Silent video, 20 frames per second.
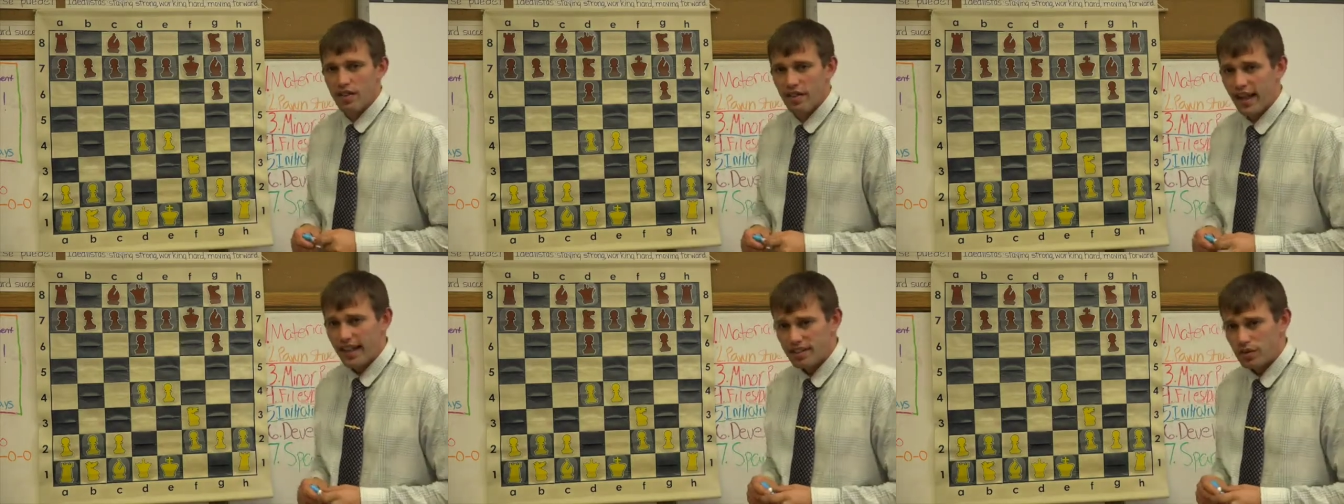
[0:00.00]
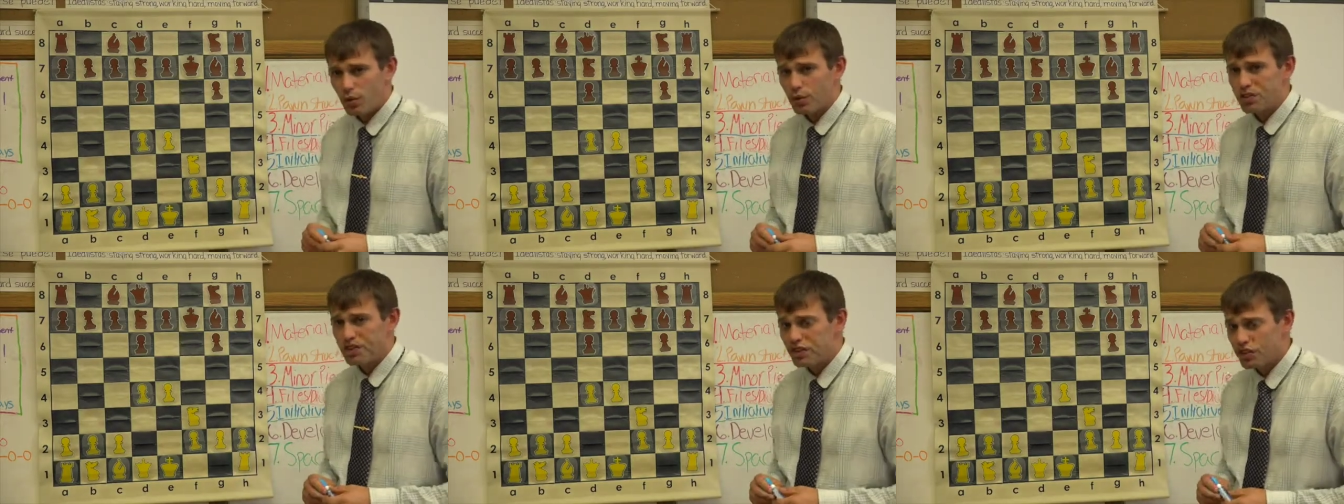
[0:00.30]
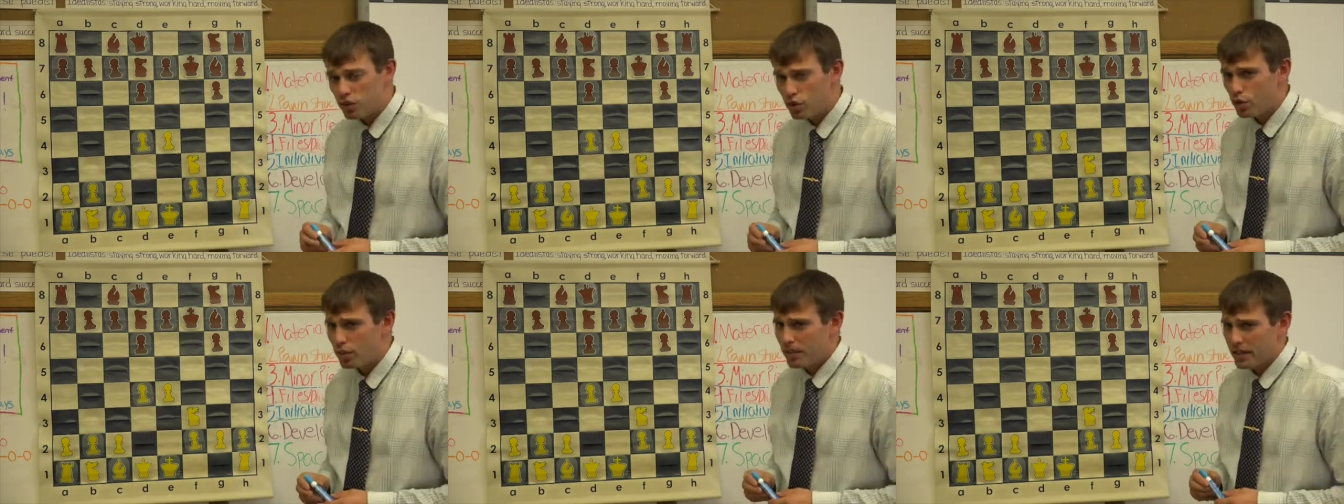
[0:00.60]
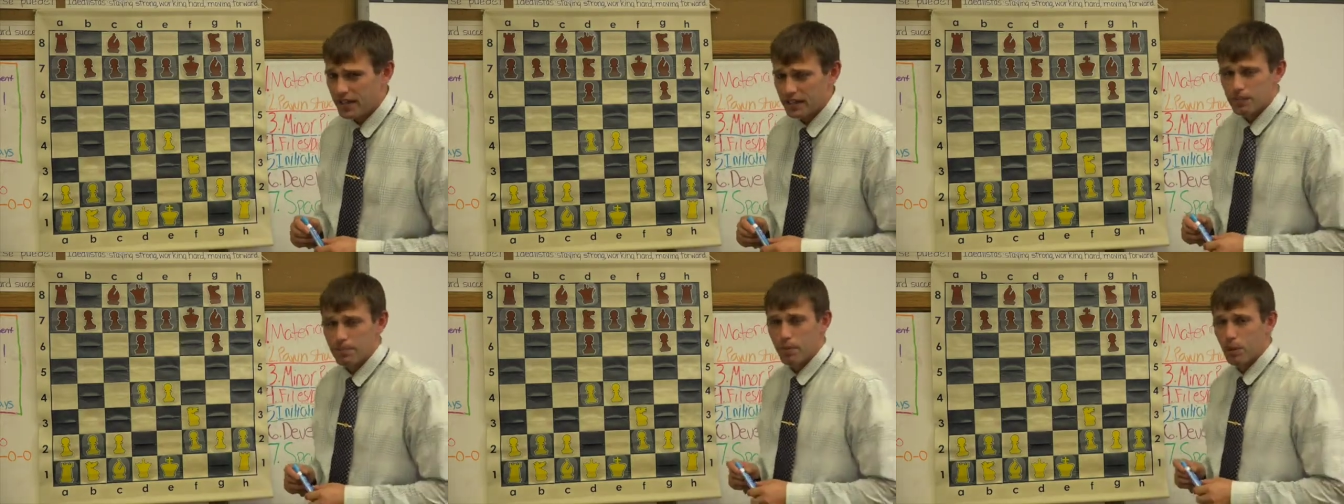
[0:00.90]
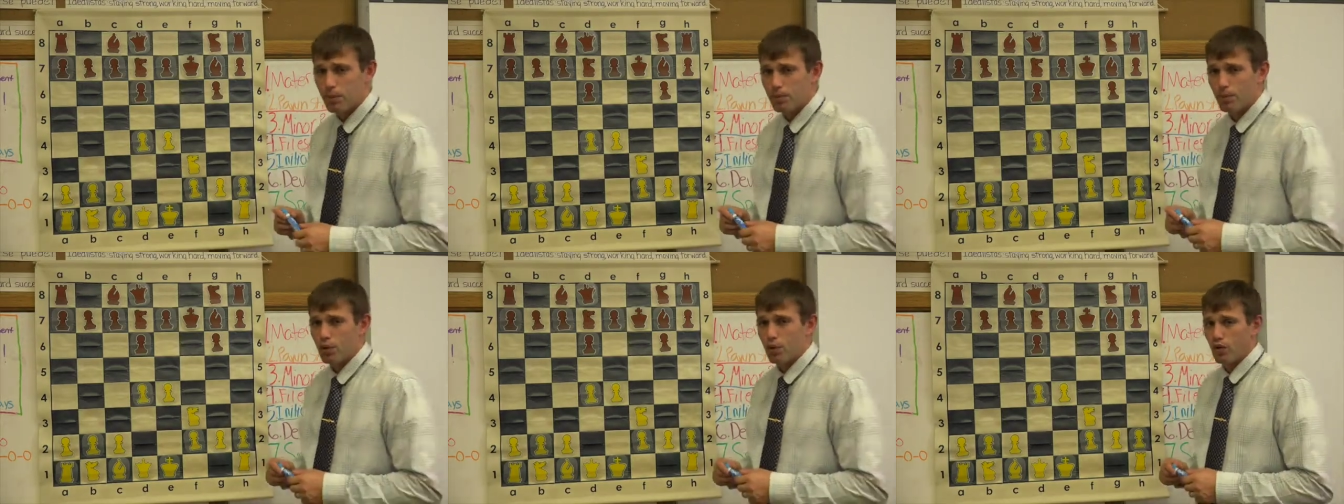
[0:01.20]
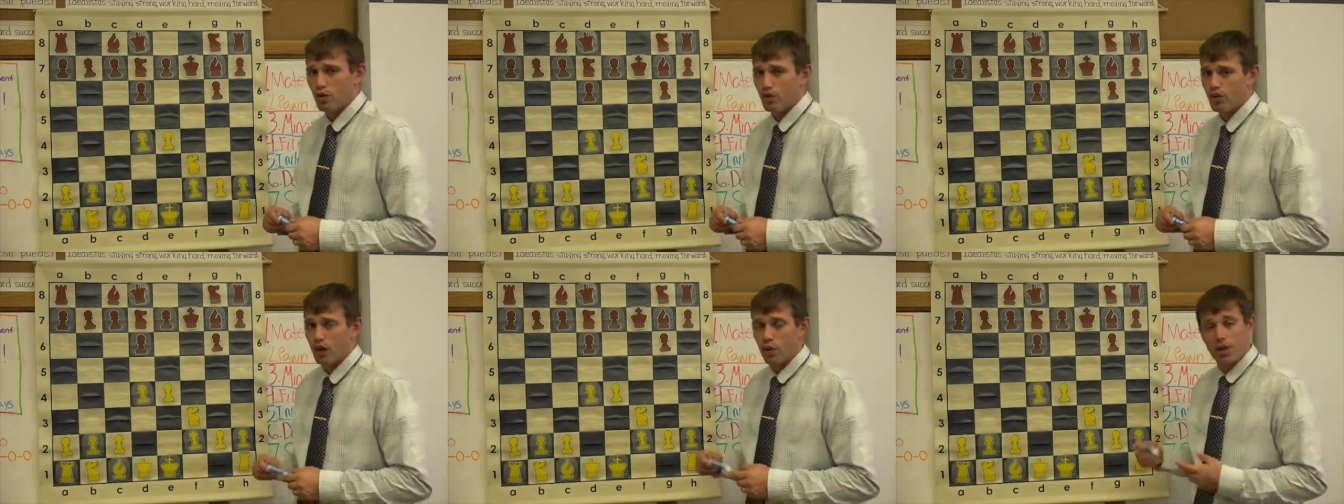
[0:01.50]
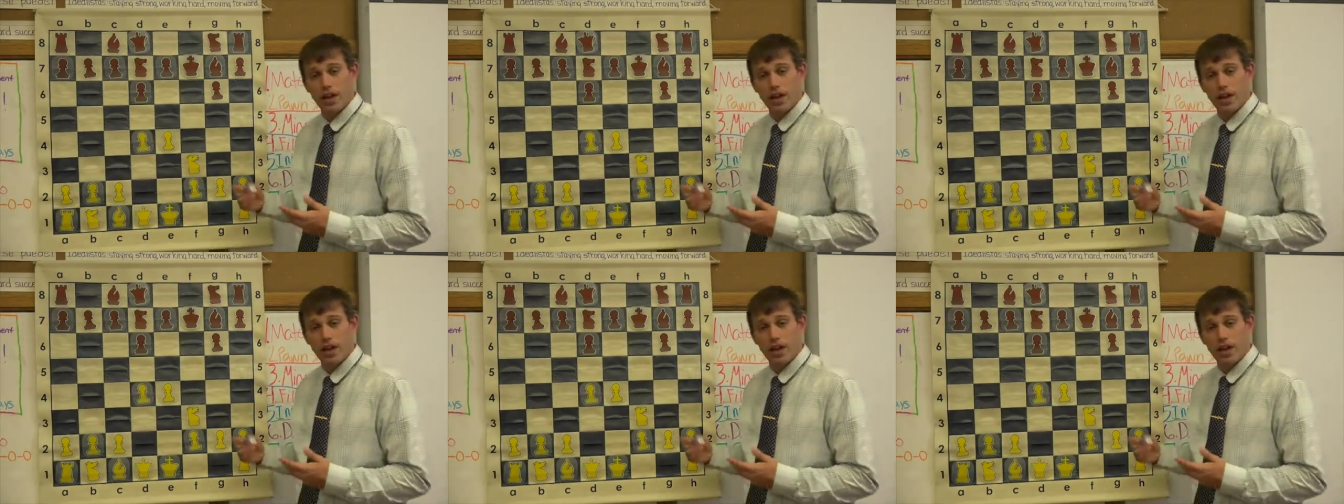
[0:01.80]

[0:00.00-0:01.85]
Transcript: That's only 2 minutes per move.